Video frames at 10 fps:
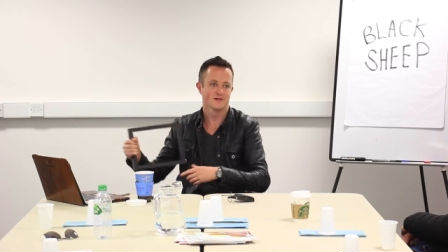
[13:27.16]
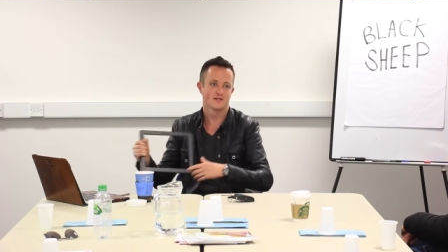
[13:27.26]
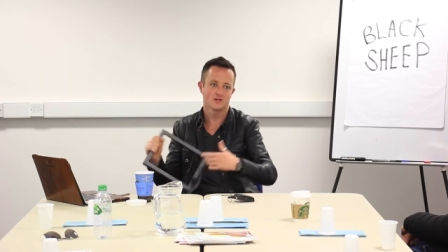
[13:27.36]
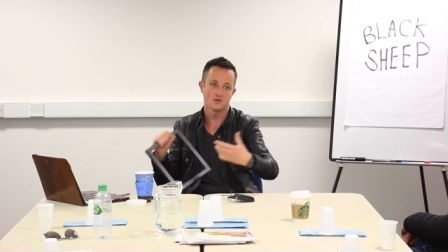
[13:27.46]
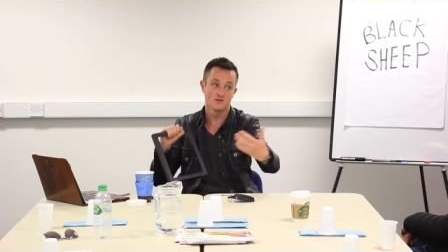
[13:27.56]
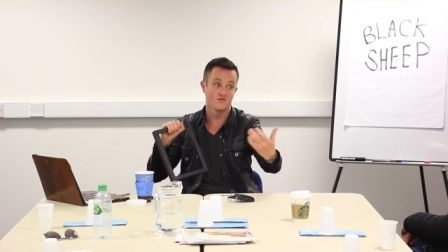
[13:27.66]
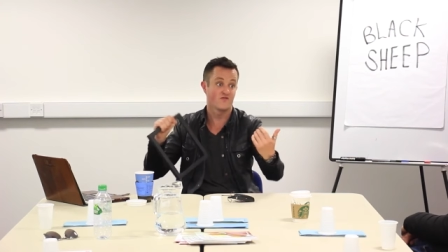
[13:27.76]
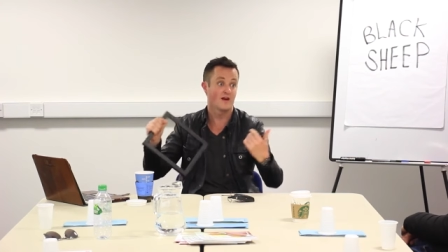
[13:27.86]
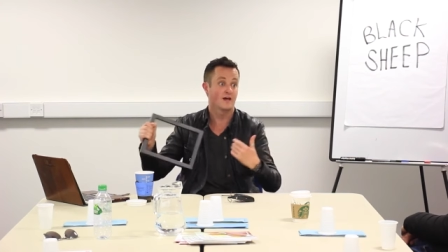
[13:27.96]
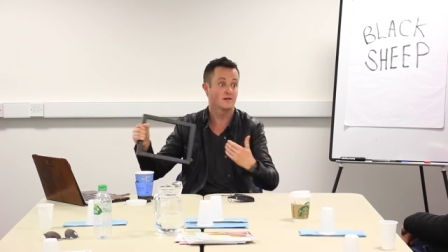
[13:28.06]
Right? So you
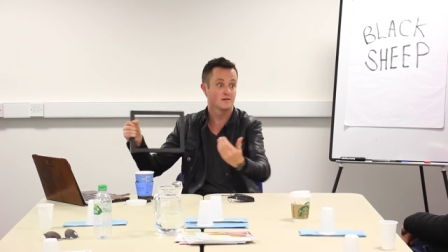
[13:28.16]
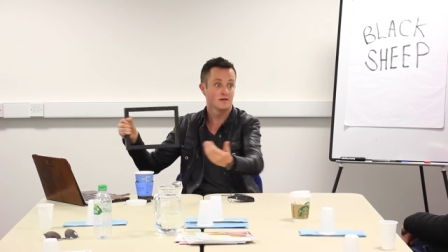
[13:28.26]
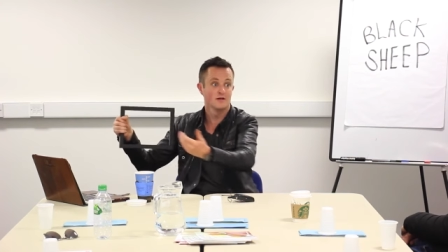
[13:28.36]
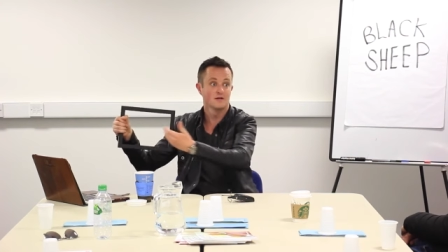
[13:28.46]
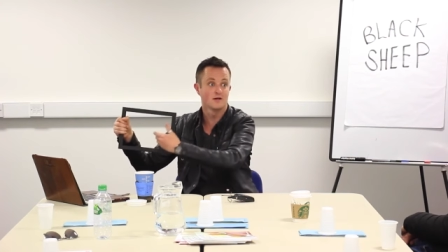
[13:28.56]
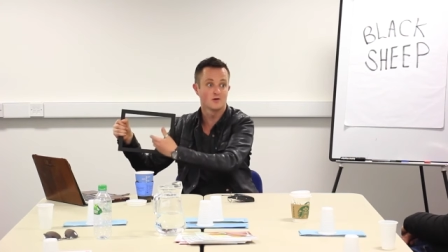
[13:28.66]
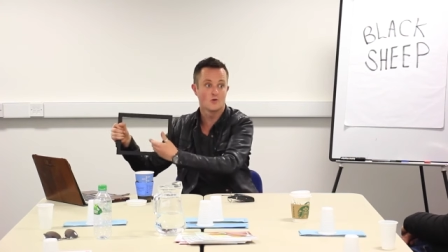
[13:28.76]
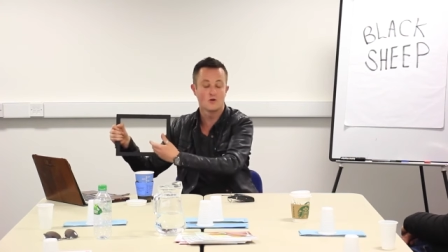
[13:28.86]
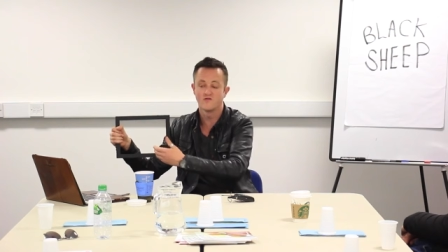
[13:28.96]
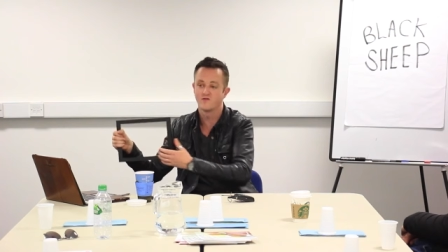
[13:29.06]
deflect and,
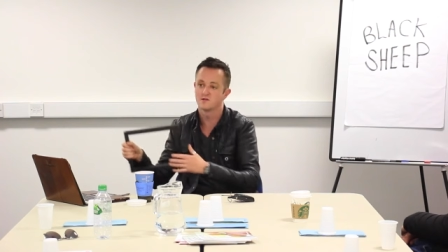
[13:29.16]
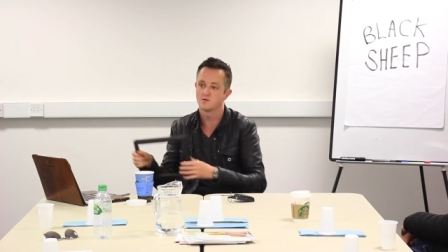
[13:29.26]
and qualify.